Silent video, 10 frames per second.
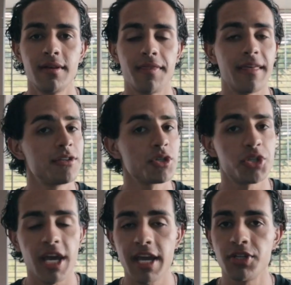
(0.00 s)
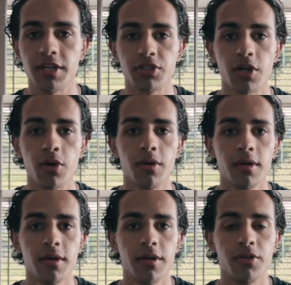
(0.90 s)
Things are changing, so
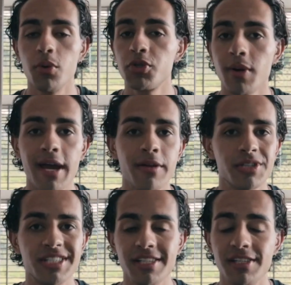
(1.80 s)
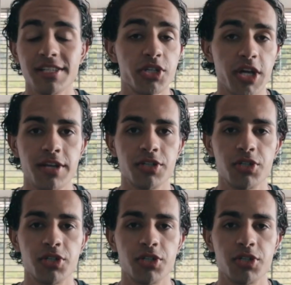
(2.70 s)
don't try and resist these changes.